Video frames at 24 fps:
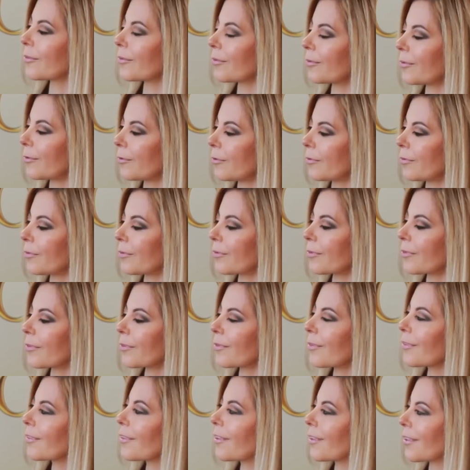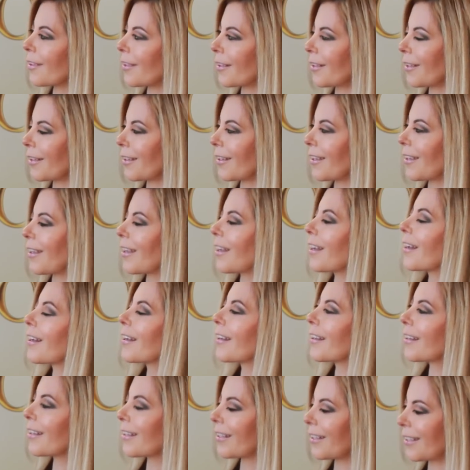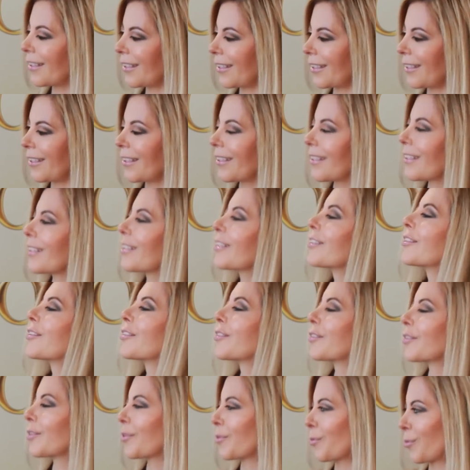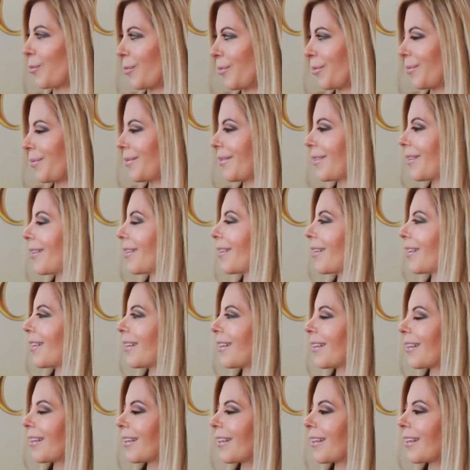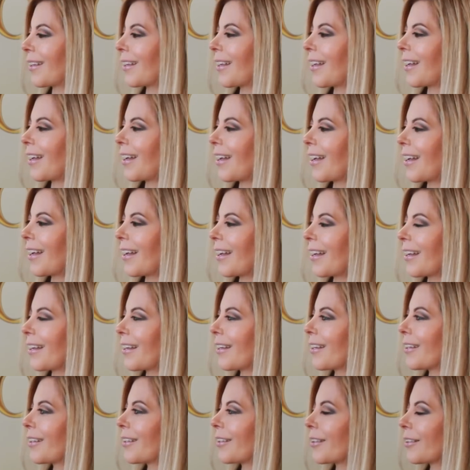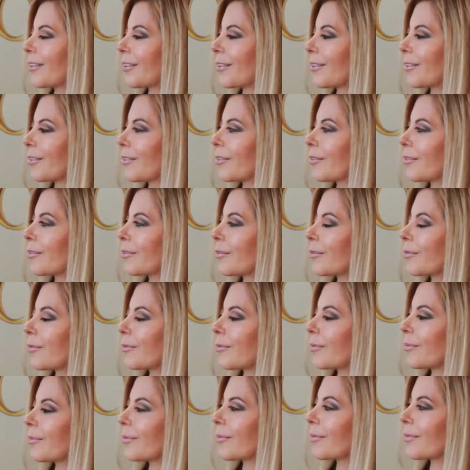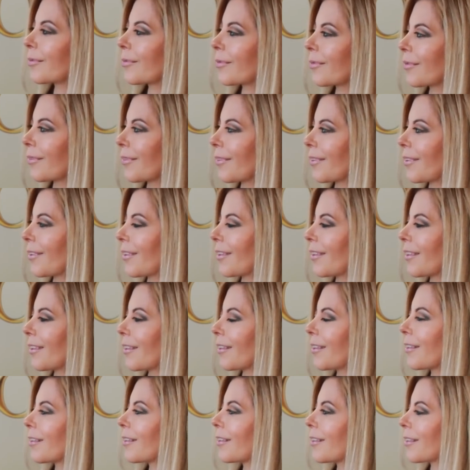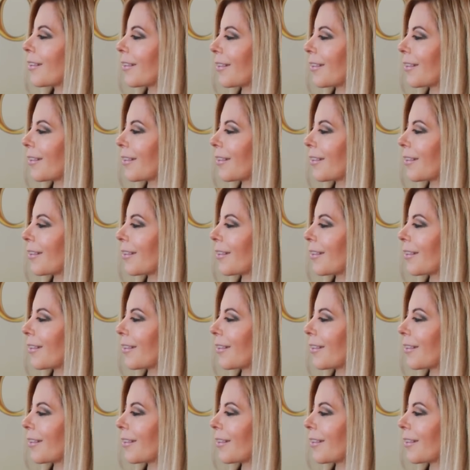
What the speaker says: (not speaking)